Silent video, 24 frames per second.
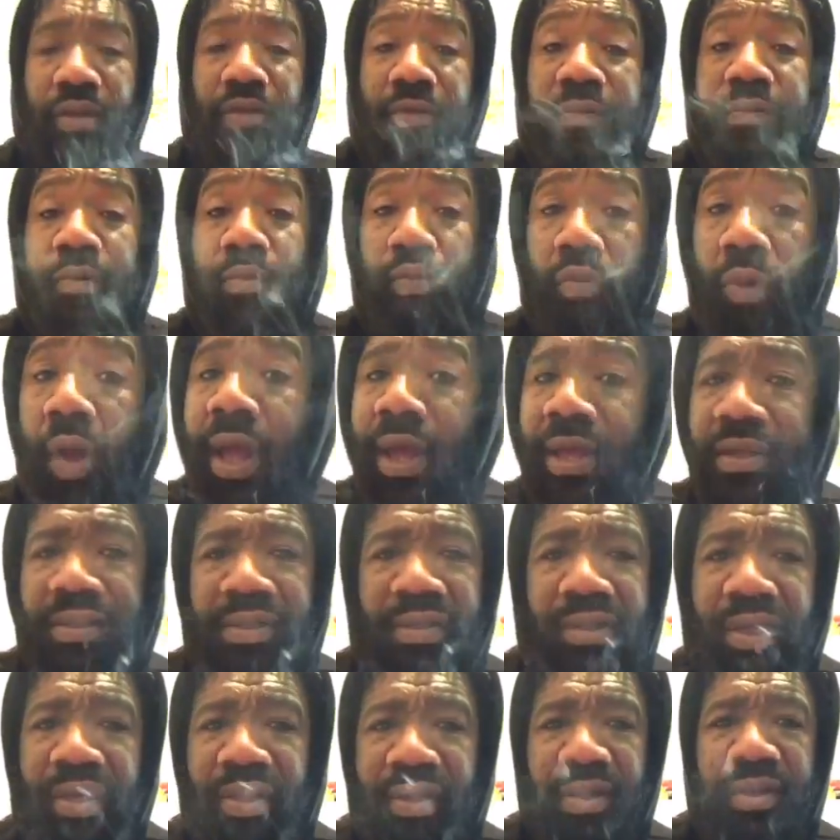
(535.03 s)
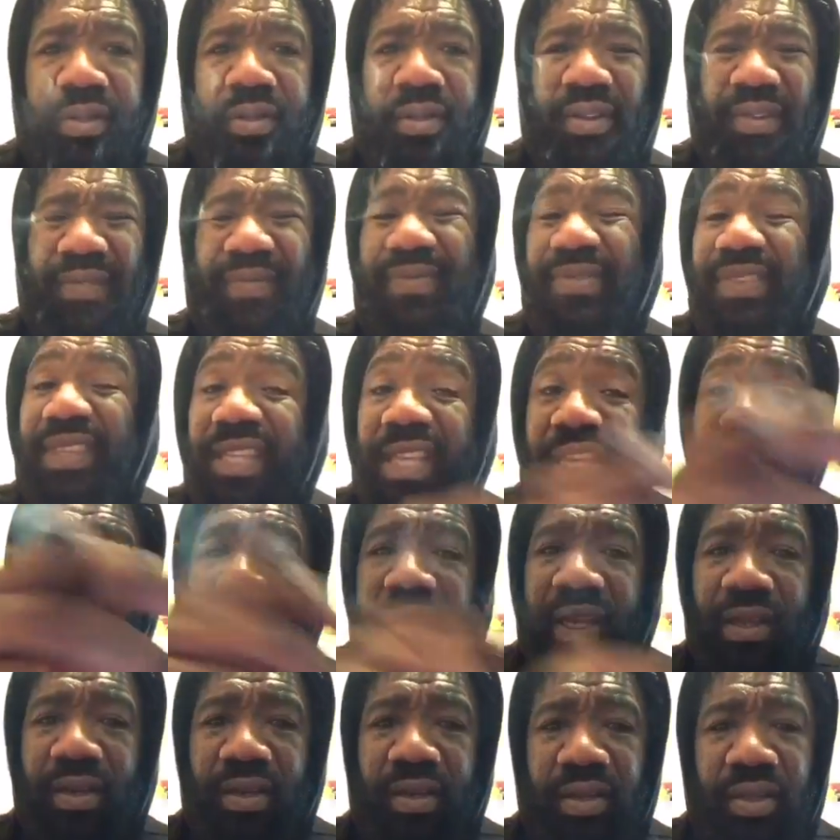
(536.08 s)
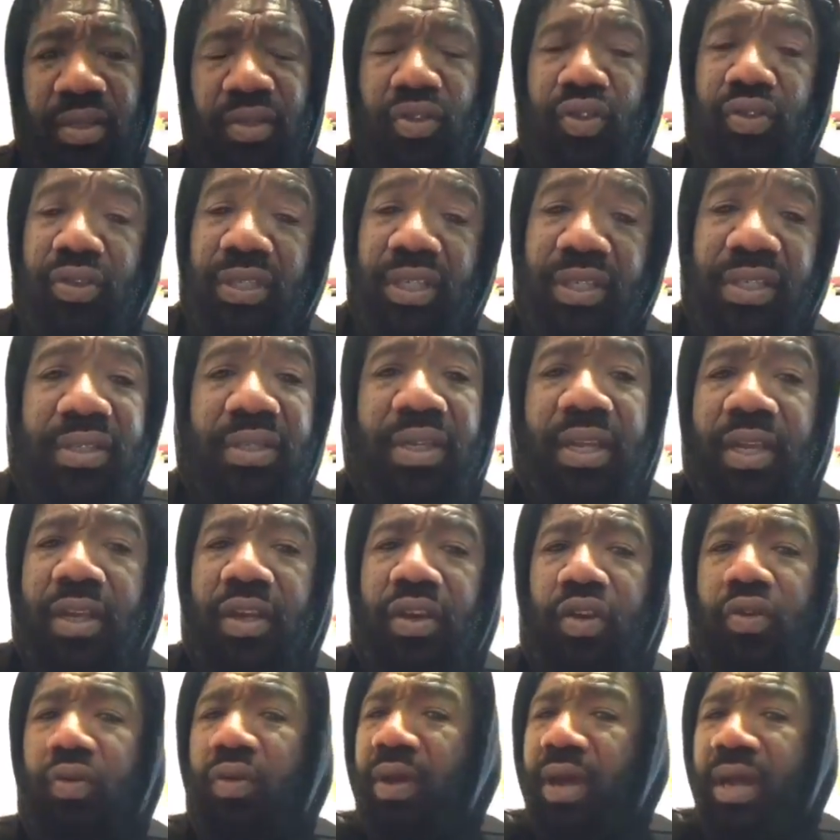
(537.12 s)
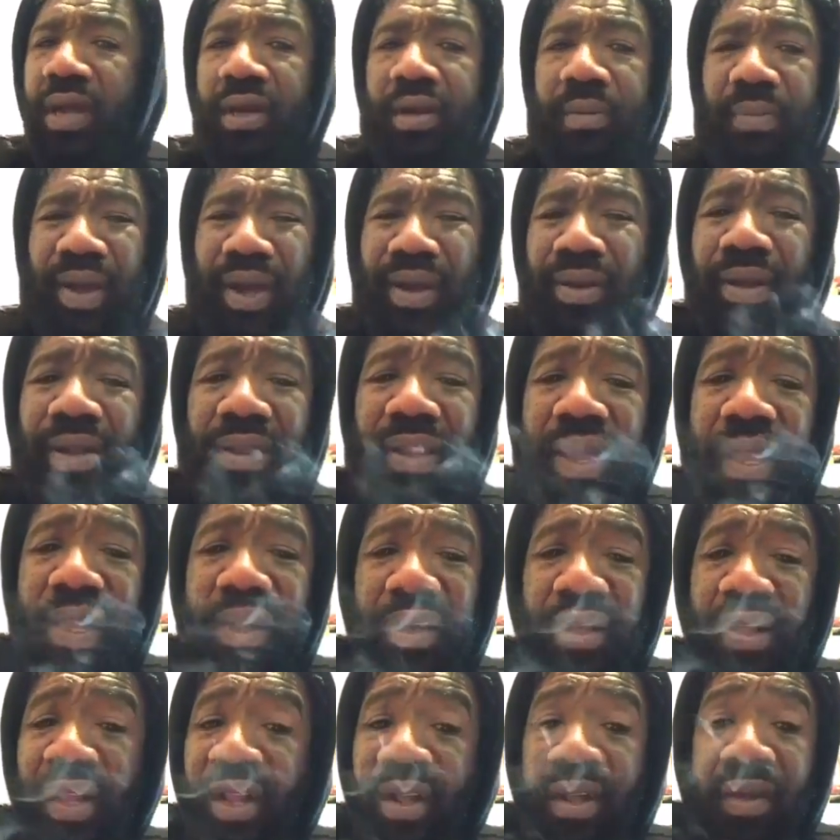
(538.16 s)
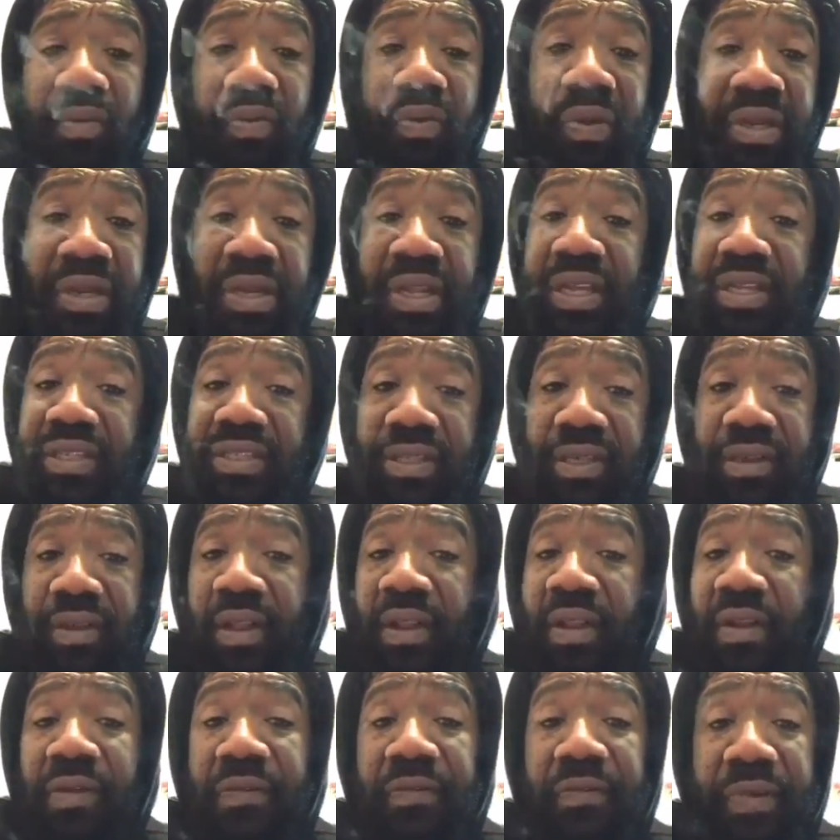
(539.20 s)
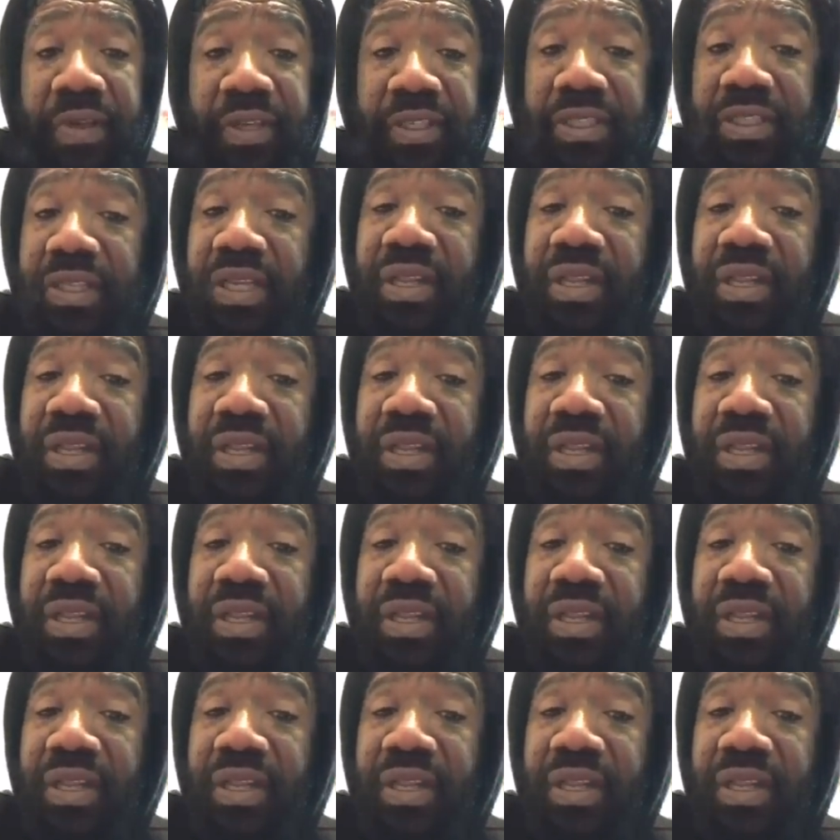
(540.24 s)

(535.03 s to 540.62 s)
you from Watch, nigga. Then, you see this nigga crying about Atlanta. We need to fix